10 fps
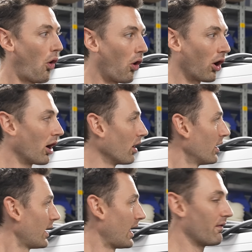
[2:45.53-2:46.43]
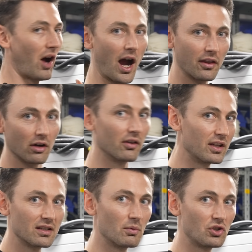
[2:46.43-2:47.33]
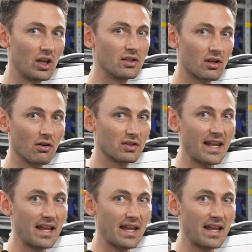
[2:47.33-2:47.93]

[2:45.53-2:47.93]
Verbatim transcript: or if either of these machines goes